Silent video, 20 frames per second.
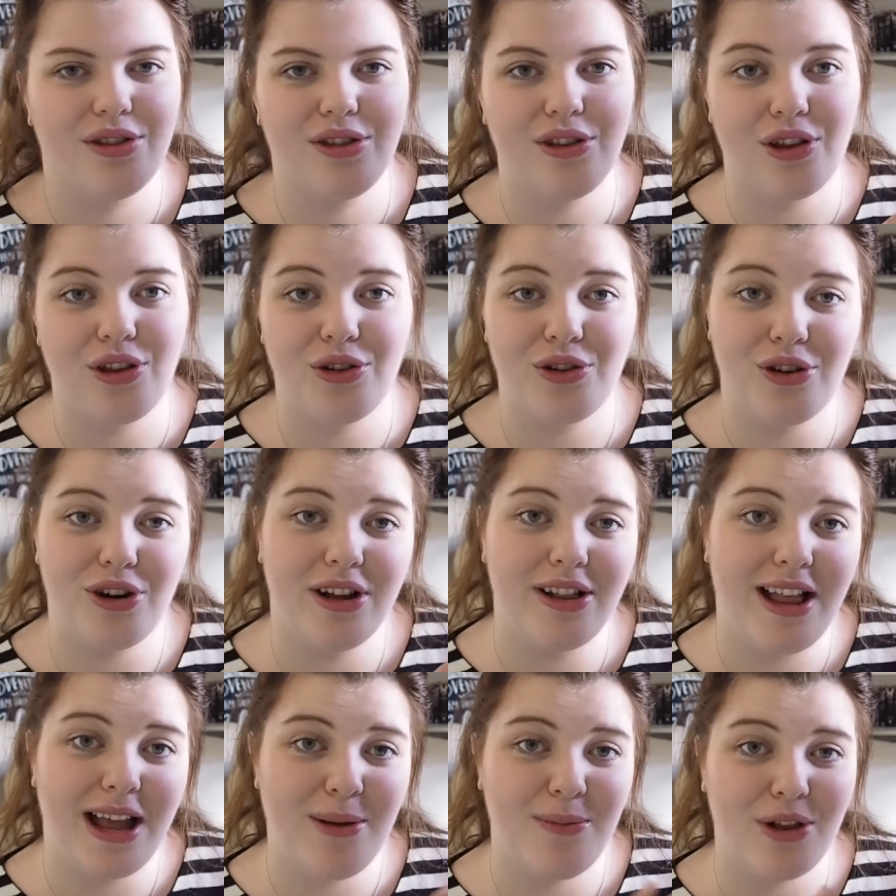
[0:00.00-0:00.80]
The
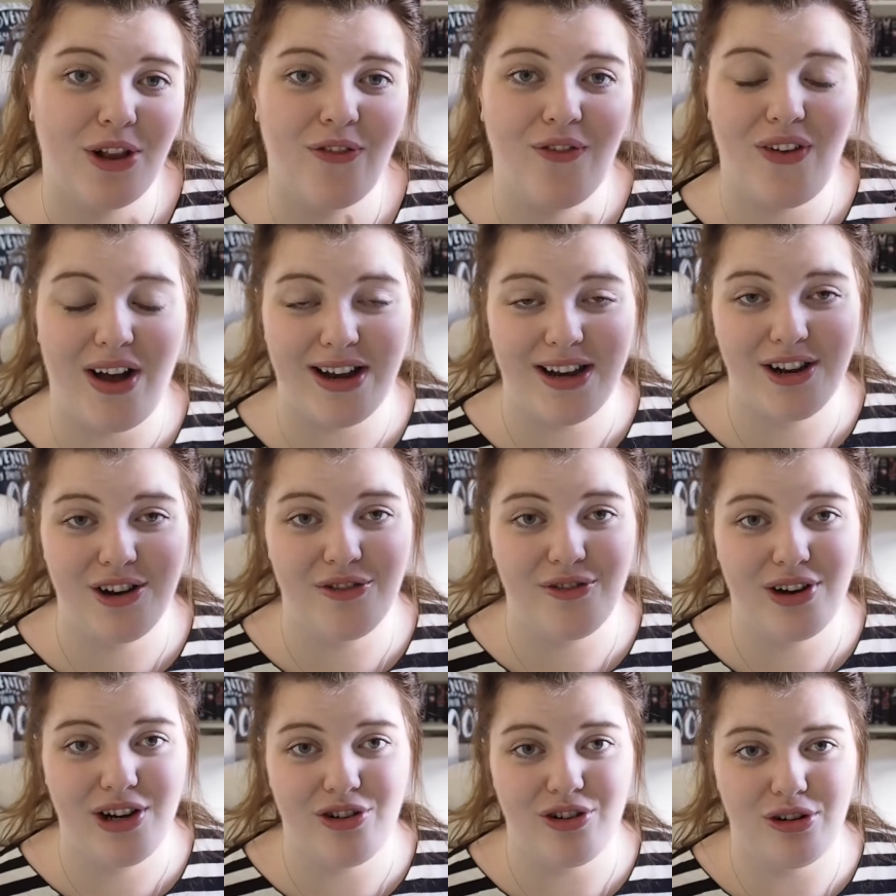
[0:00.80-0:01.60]
storyline was fun and
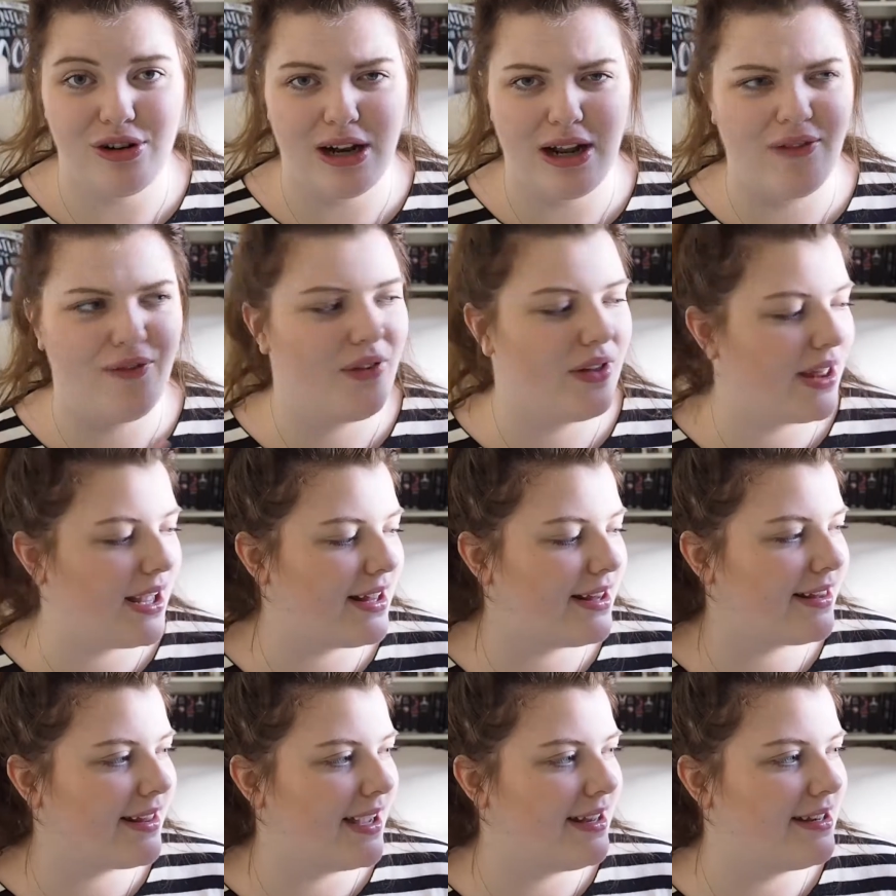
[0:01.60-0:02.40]
original, and I feel
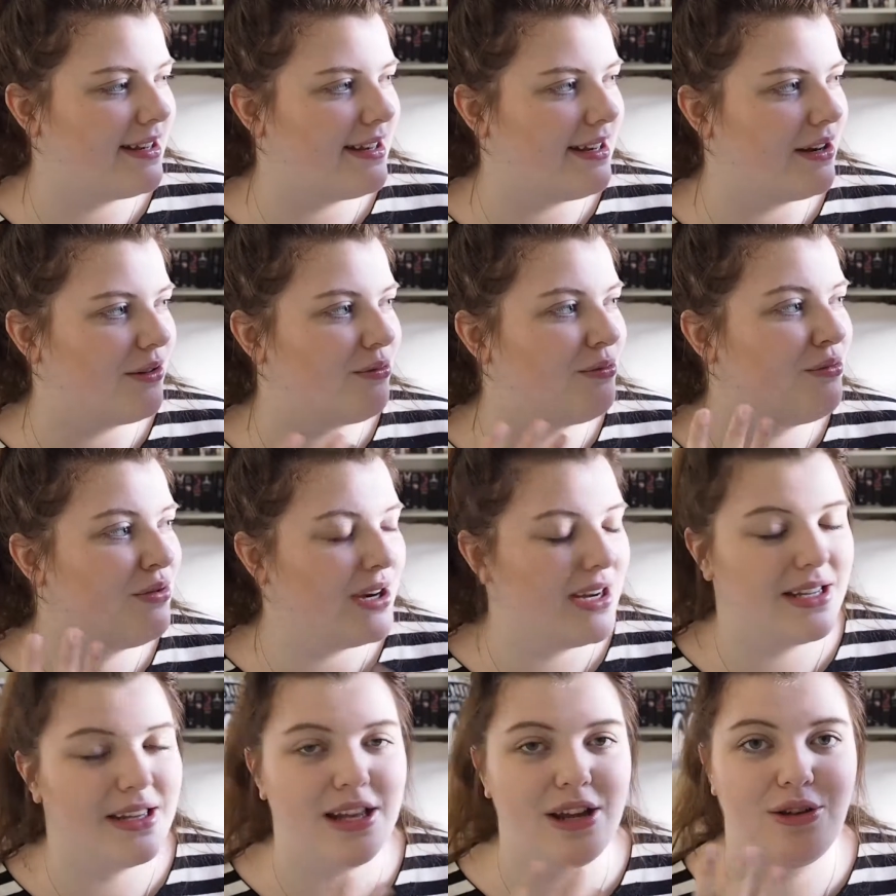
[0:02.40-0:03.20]
like Slater did a
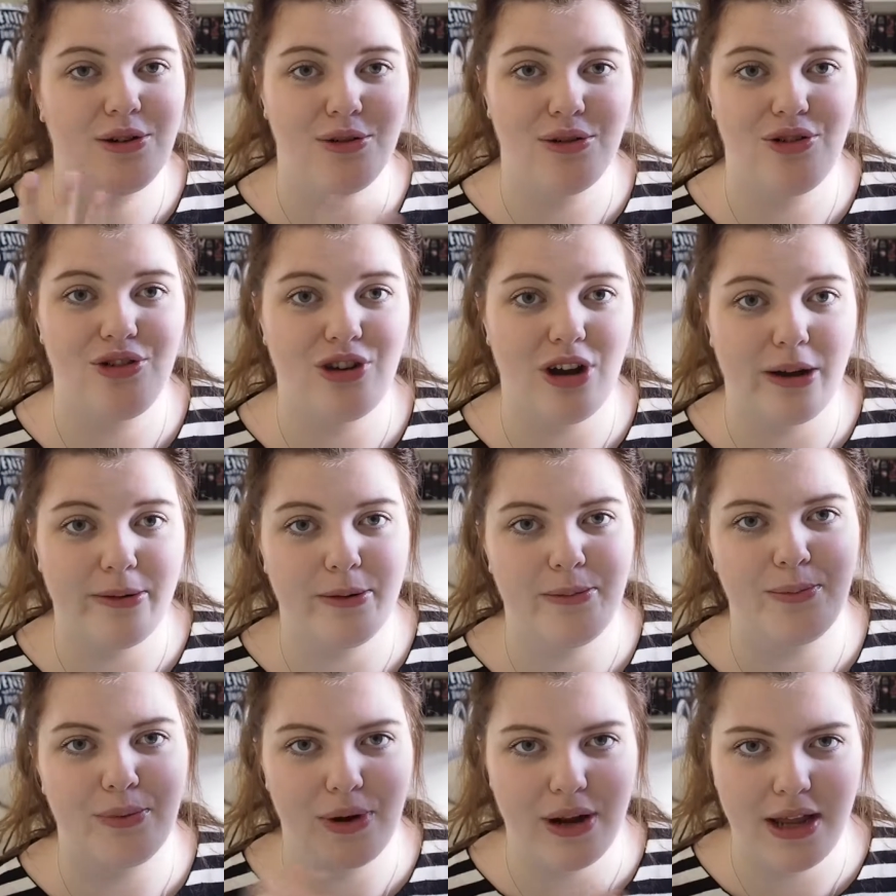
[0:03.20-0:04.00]
really good job
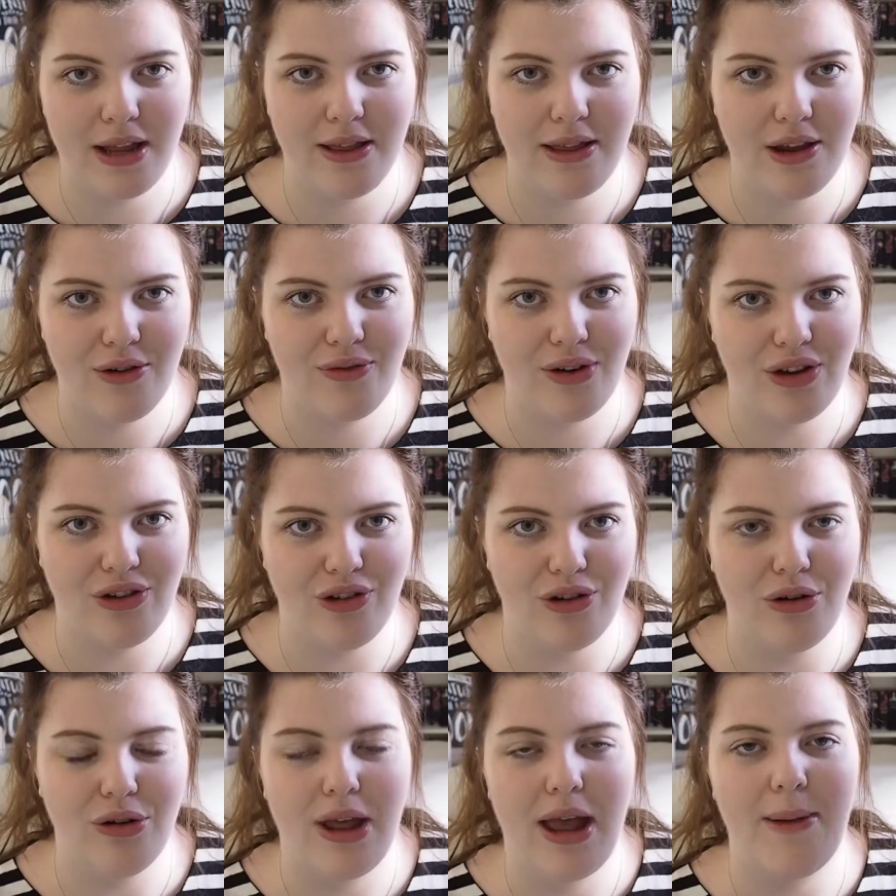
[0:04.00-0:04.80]
of bringing the
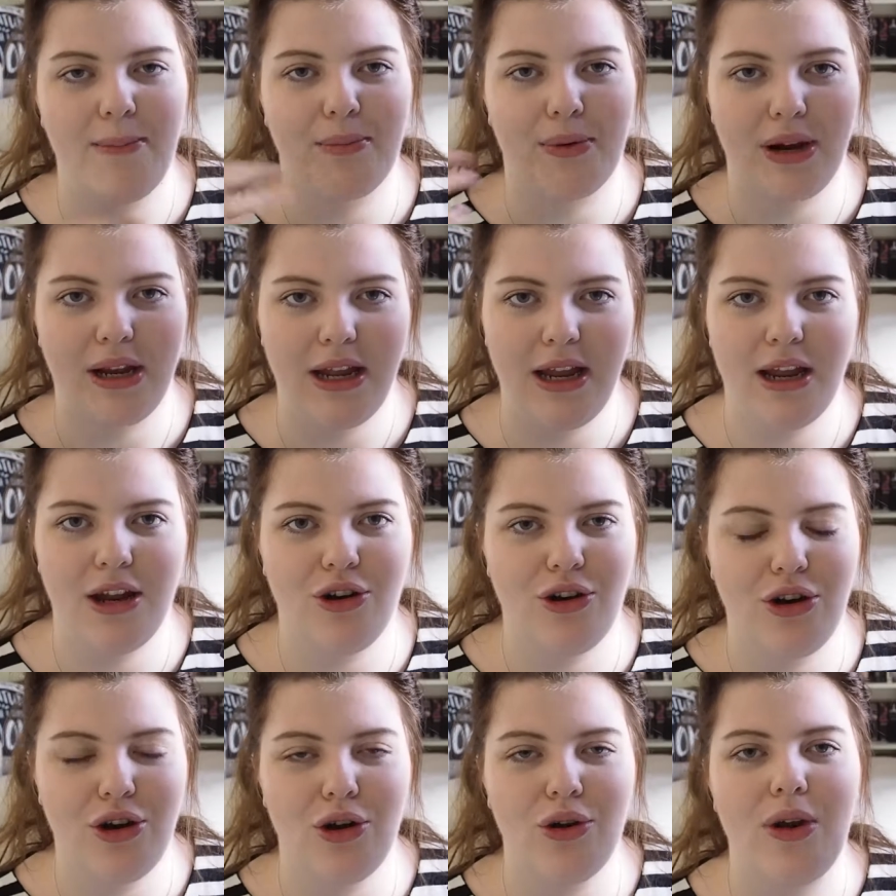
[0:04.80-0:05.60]
original and bringing a
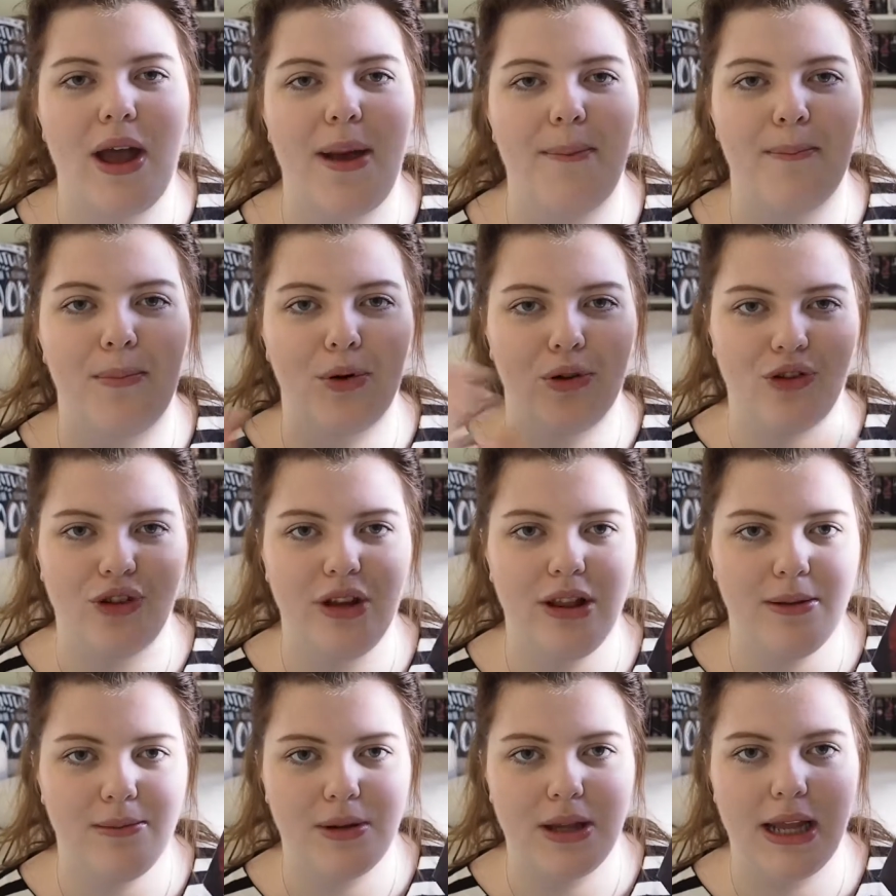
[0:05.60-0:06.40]
new and
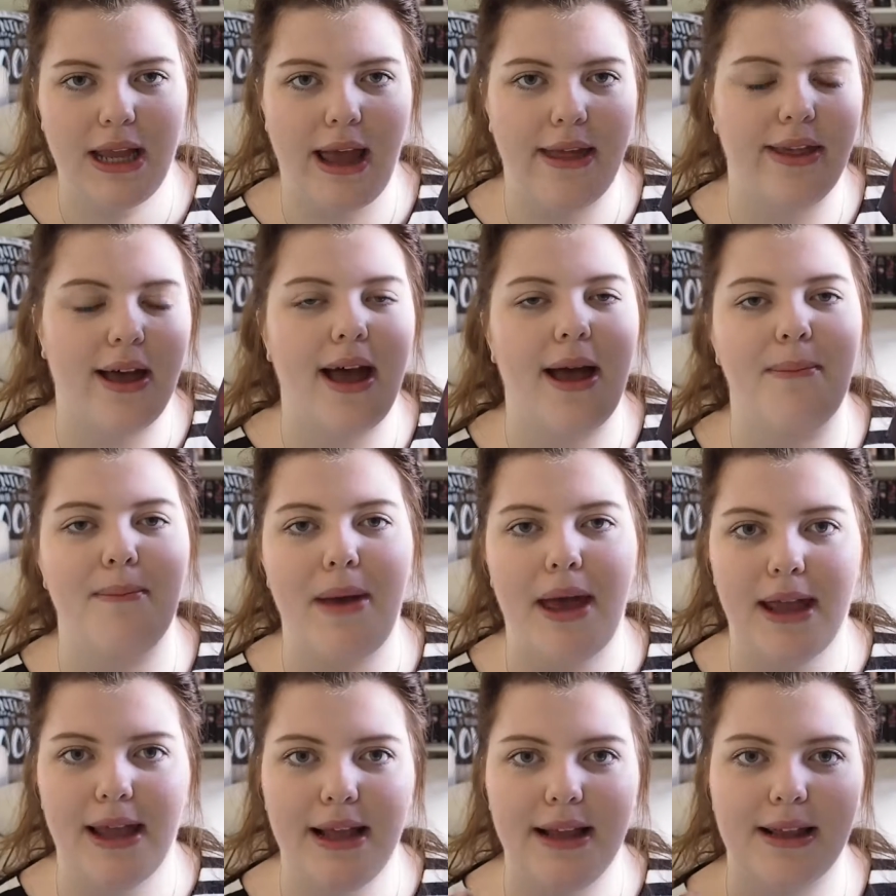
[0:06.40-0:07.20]
pushing them together and
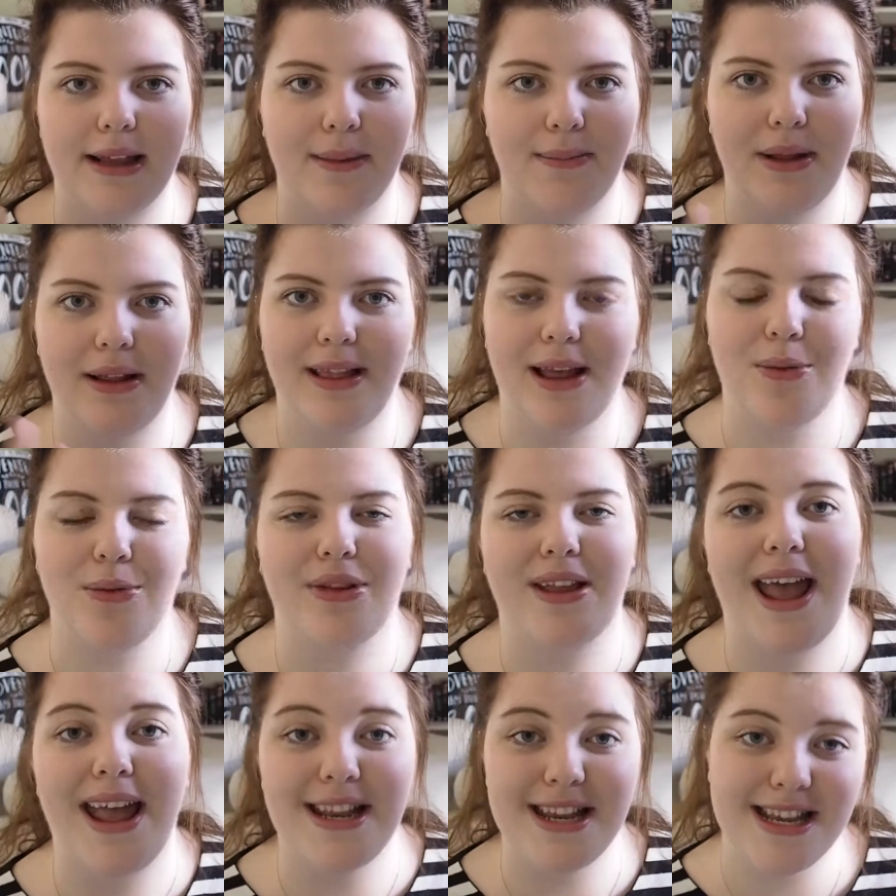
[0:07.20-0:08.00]
making something that
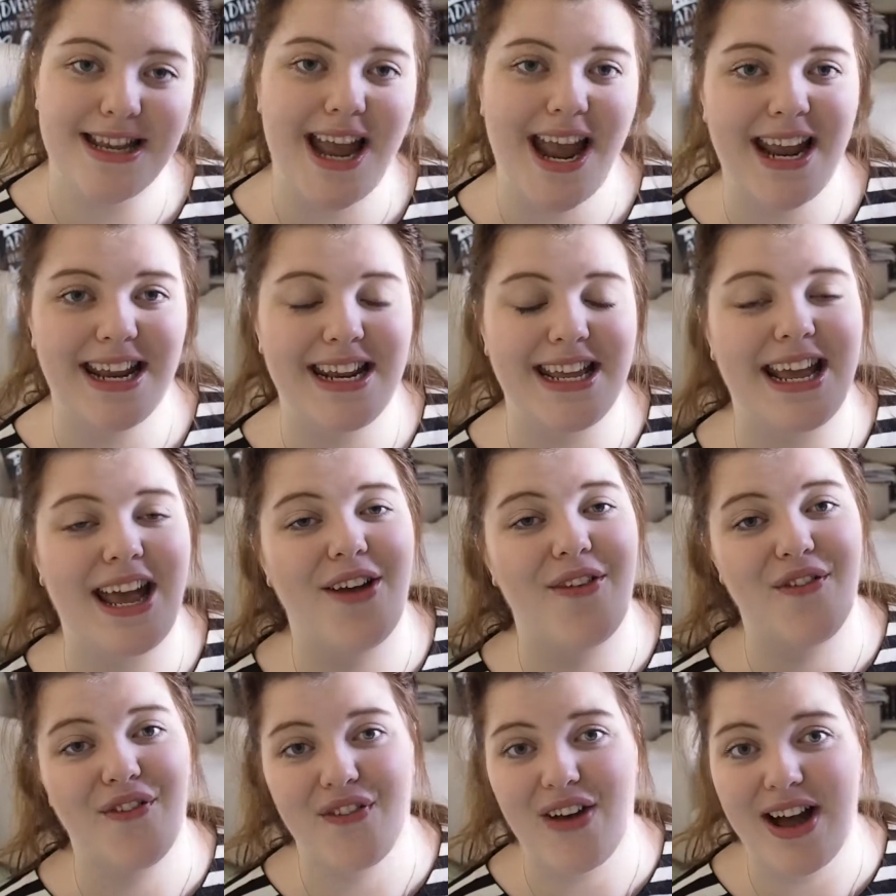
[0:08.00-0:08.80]
was entertaining
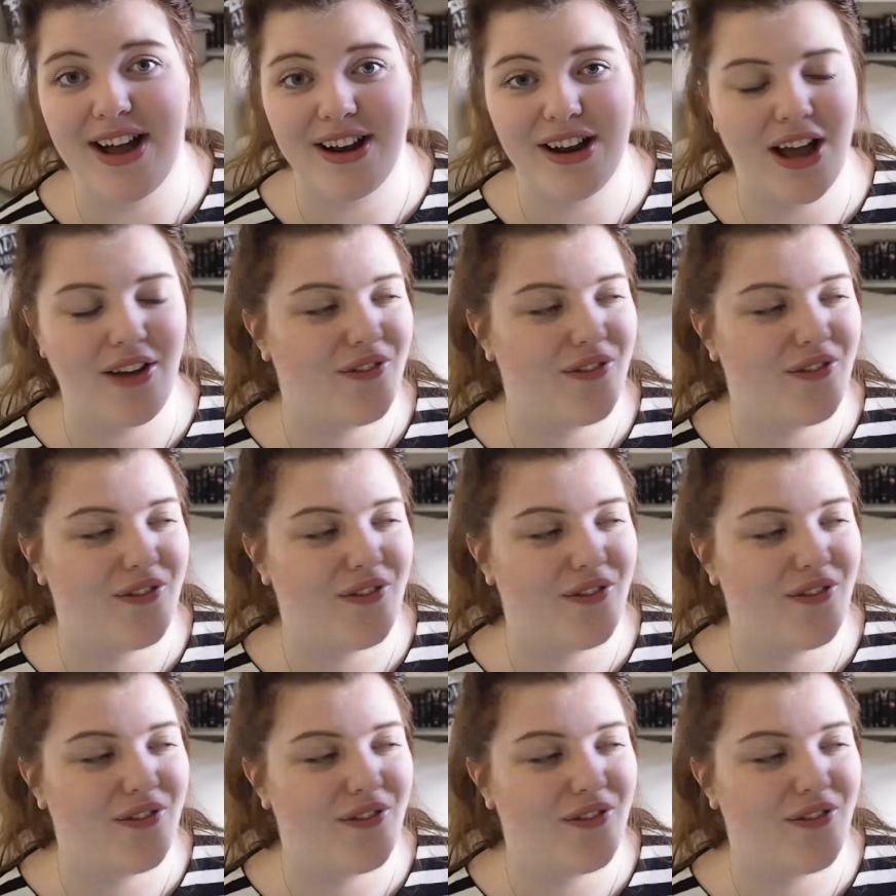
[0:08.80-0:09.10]
and fun.